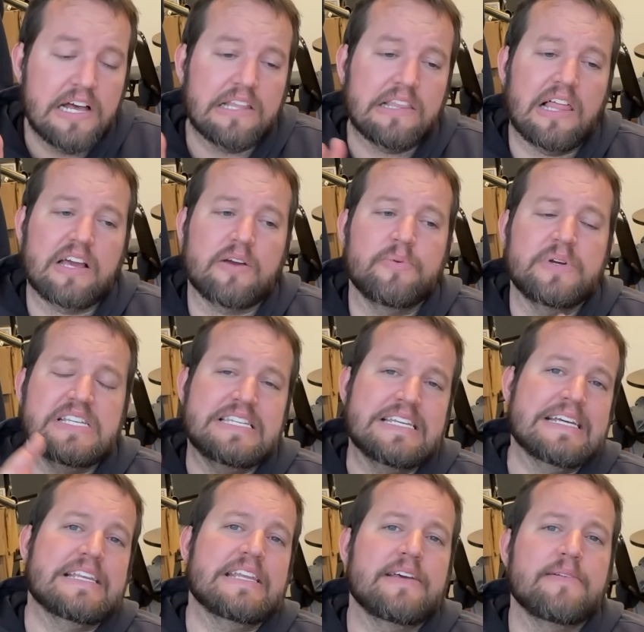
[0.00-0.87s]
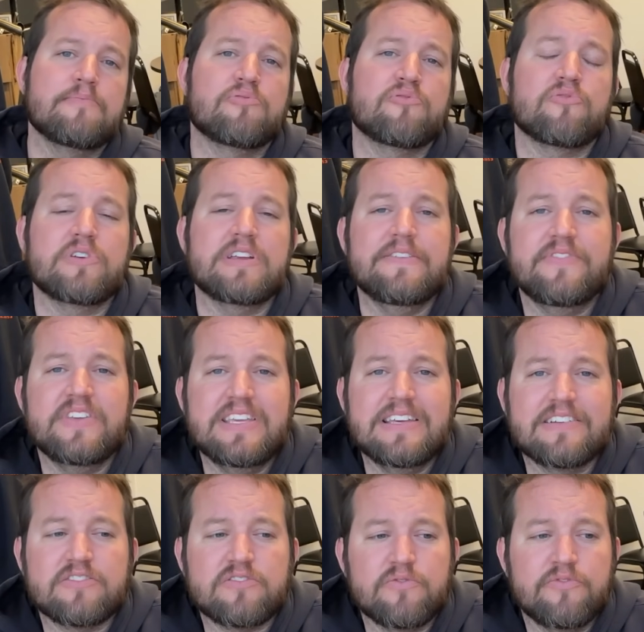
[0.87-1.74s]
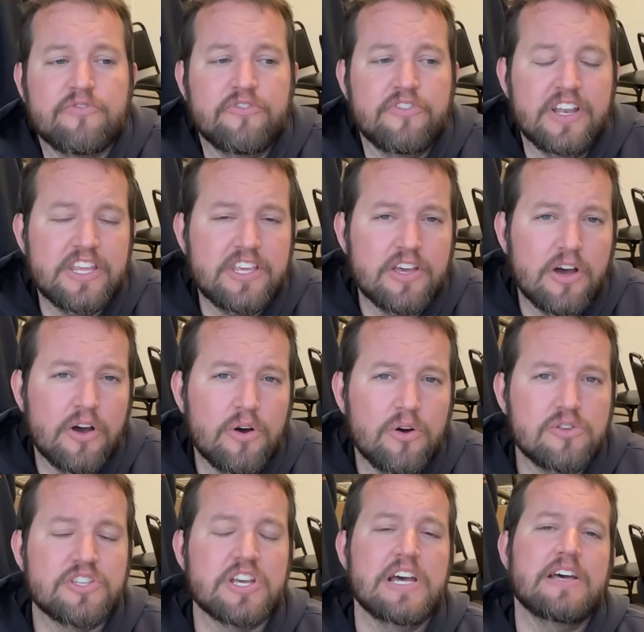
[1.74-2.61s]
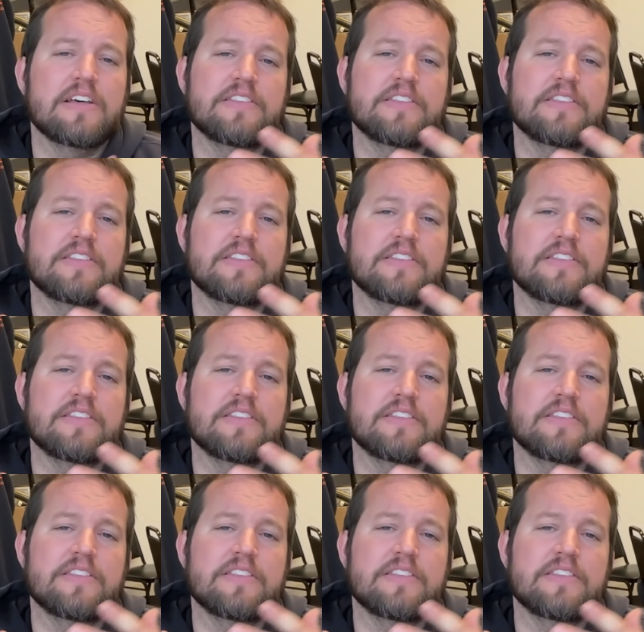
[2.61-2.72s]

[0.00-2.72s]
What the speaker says: like we did in previous videos.